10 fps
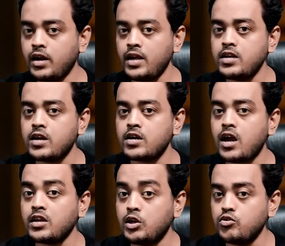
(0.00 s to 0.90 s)
incur
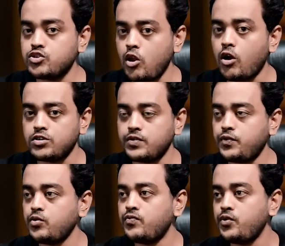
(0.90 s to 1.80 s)
a huge loss if
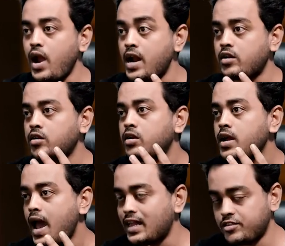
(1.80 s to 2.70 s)
you enter
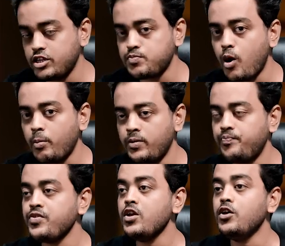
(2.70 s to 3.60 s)
at this
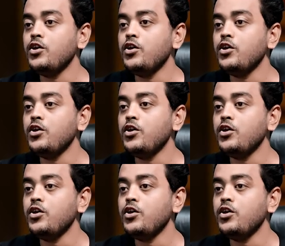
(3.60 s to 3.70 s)
moment.